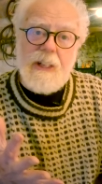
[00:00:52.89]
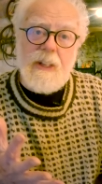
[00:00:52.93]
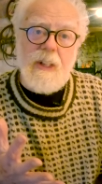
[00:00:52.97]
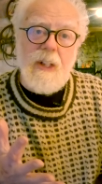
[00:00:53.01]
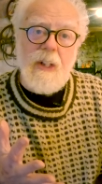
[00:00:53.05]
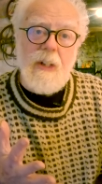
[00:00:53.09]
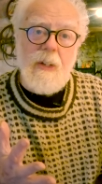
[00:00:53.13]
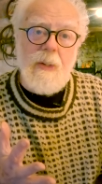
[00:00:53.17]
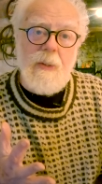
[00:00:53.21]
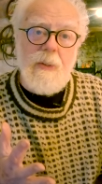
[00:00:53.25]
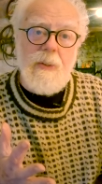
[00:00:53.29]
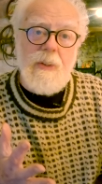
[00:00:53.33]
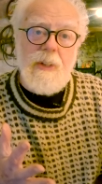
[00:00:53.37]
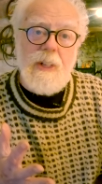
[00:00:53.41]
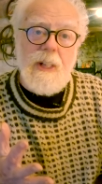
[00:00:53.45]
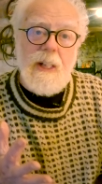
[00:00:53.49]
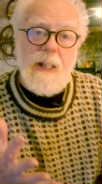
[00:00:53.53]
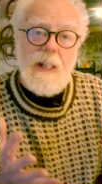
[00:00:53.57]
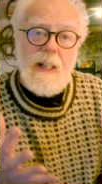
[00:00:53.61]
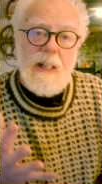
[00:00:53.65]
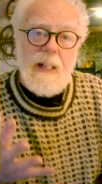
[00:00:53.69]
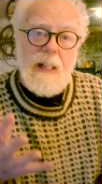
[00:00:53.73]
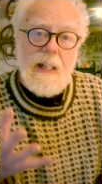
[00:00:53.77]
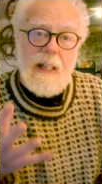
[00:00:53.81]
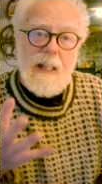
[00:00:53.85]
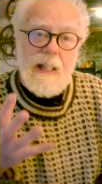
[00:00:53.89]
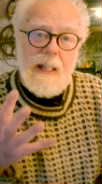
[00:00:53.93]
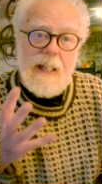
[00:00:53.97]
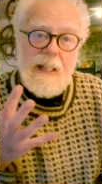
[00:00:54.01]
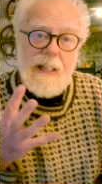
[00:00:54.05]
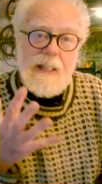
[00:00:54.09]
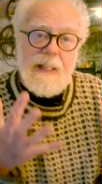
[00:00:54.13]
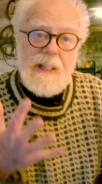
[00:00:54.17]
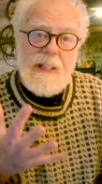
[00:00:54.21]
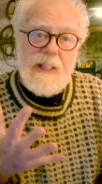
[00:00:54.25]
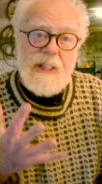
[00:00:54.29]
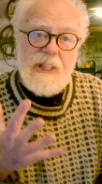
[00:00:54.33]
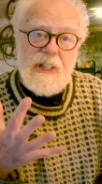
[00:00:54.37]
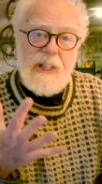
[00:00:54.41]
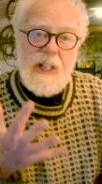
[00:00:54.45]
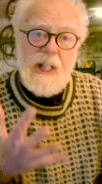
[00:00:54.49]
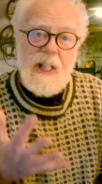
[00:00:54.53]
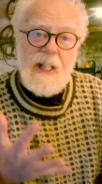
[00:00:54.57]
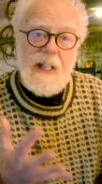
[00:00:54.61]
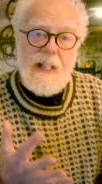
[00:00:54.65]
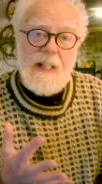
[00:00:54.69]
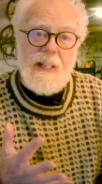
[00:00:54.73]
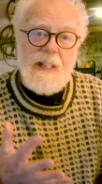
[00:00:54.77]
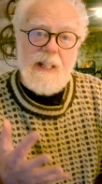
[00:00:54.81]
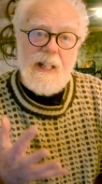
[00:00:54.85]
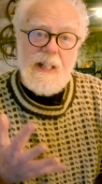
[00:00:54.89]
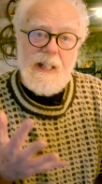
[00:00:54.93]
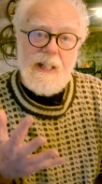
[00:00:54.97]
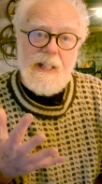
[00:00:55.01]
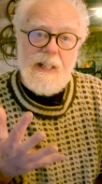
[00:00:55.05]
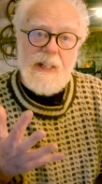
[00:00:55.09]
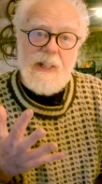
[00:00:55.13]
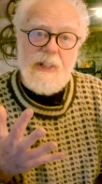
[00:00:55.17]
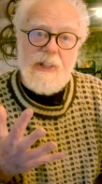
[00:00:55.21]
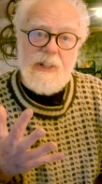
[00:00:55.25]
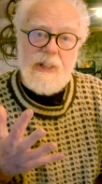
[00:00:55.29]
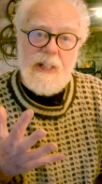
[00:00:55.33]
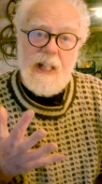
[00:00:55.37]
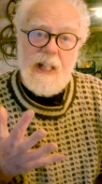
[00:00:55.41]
code inside his